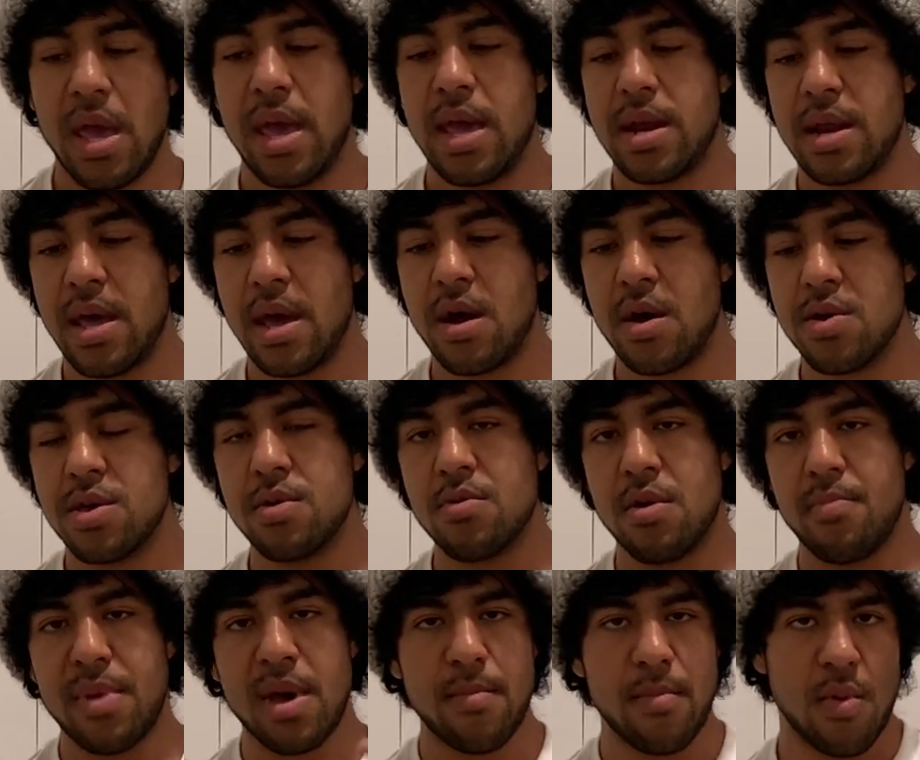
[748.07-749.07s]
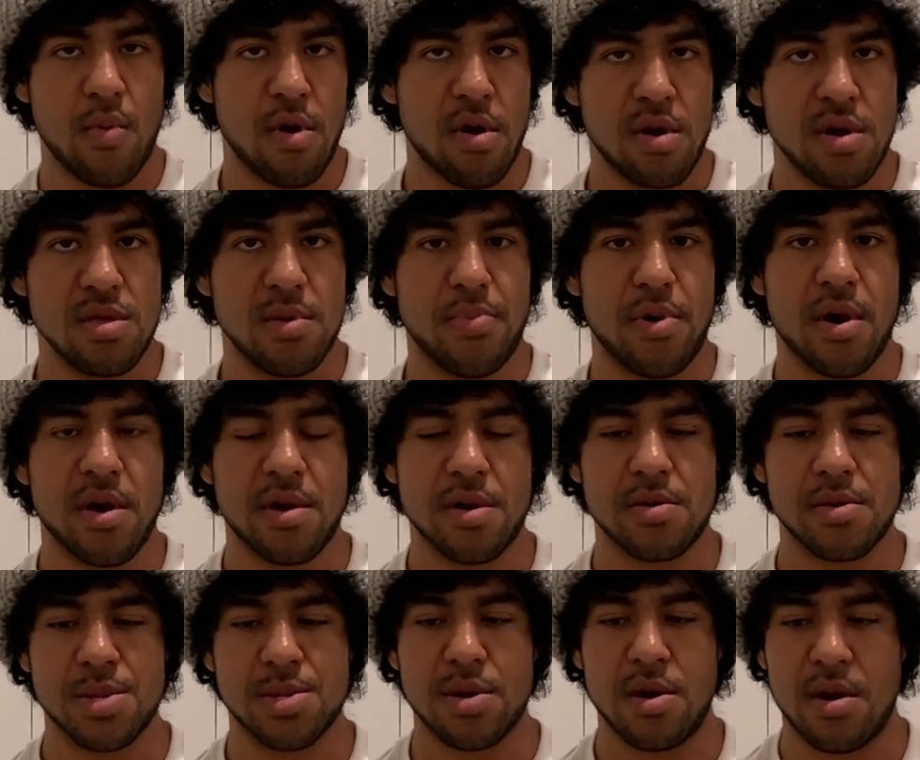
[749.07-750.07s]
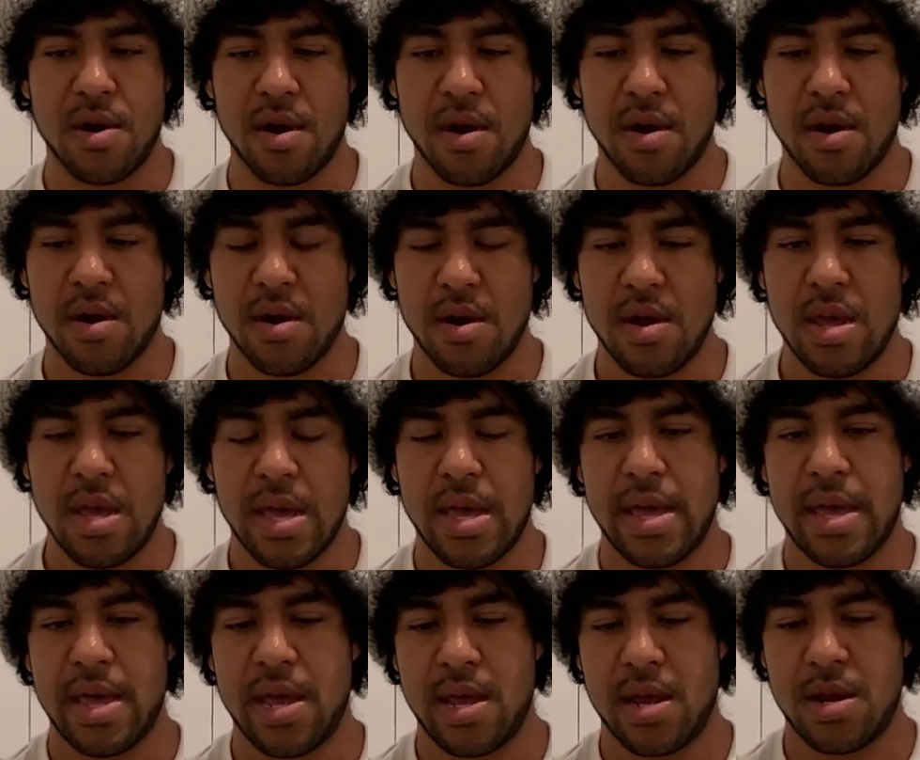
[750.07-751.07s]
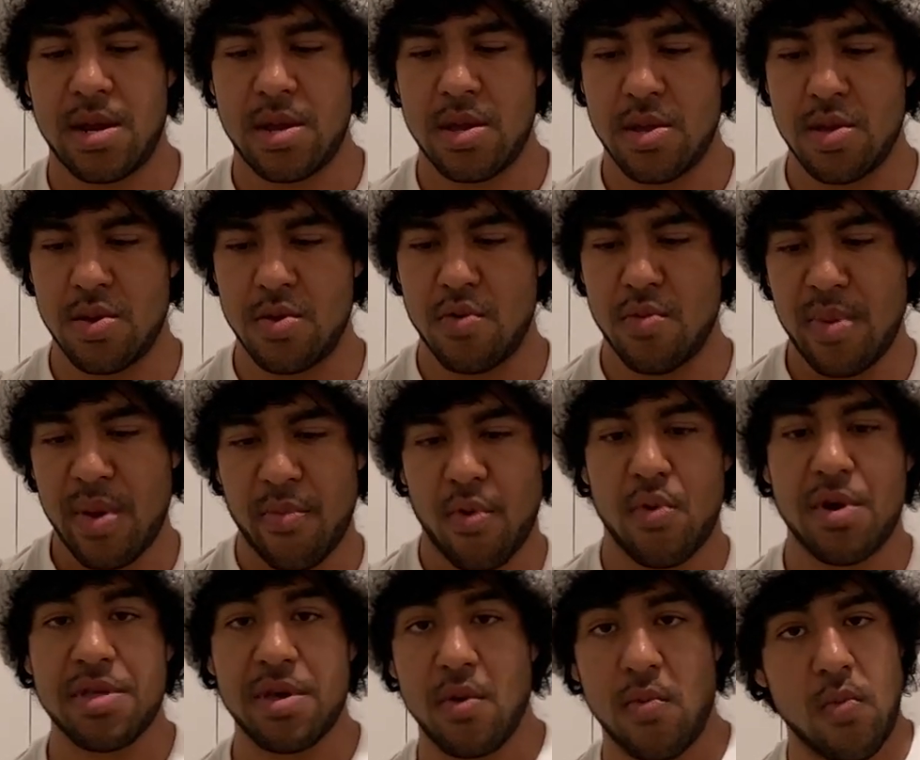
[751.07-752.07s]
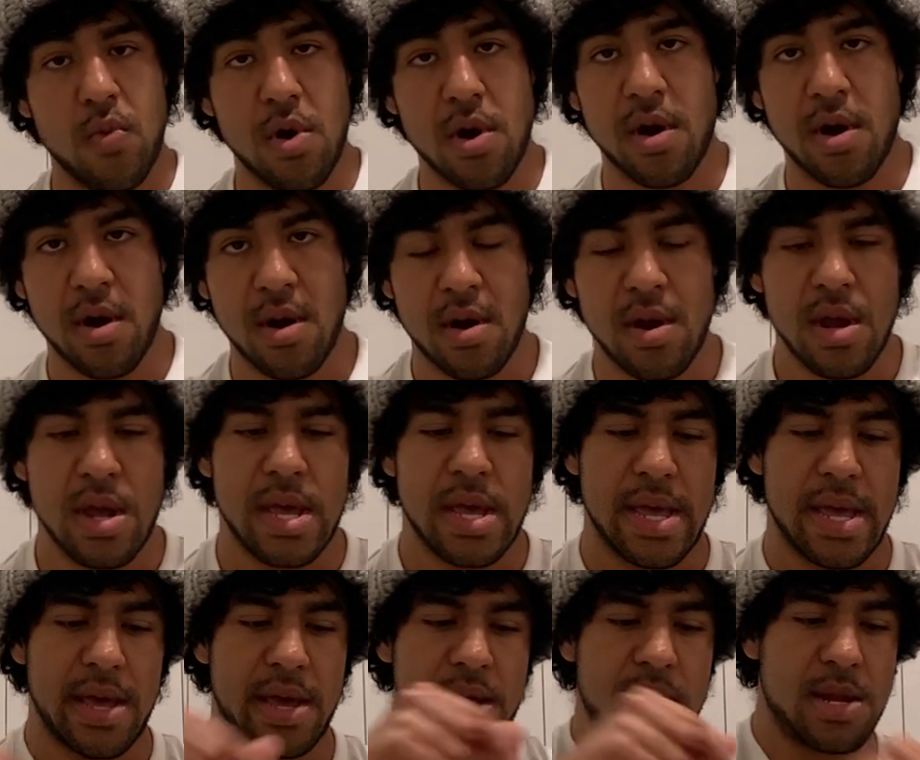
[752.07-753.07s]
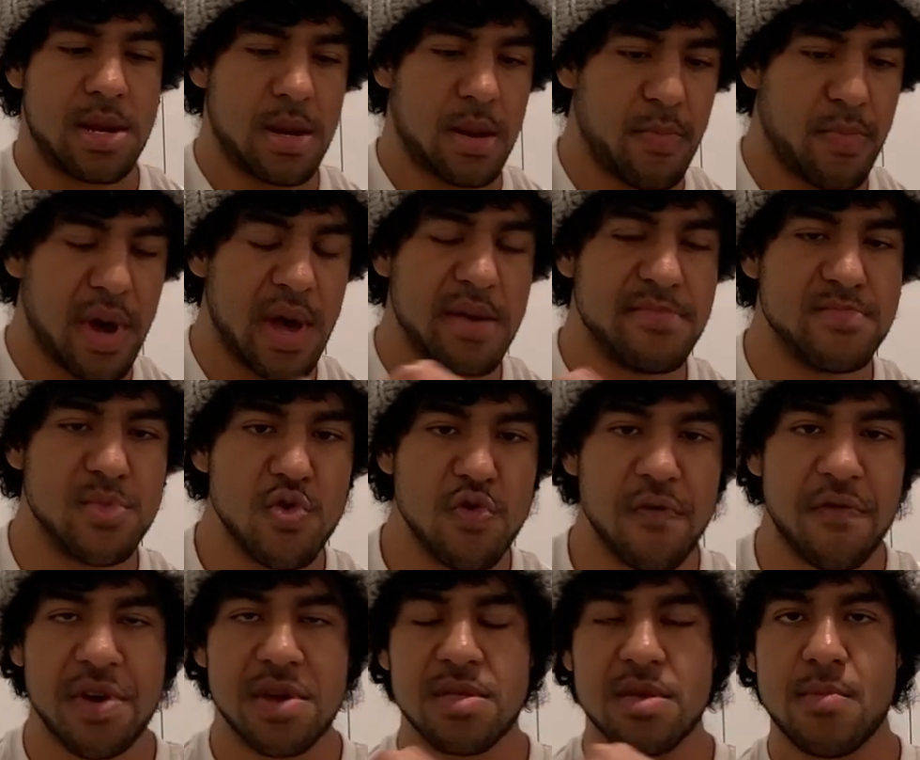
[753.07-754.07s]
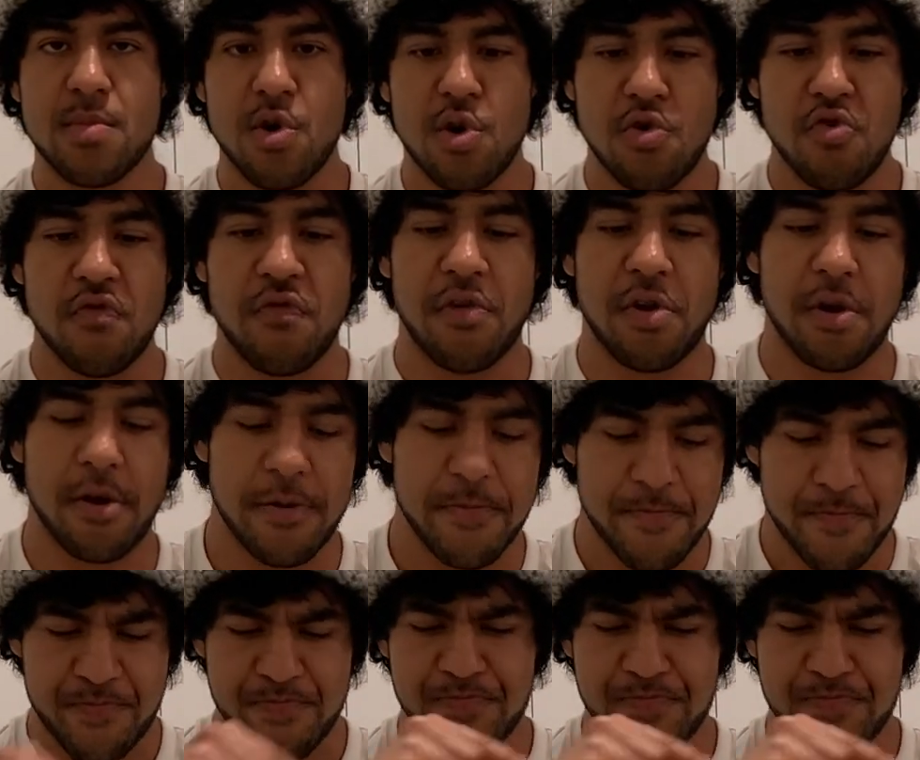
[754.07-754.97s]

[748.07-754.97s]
And now you remember where all the particles are, and you remember where they were, and by moving them over,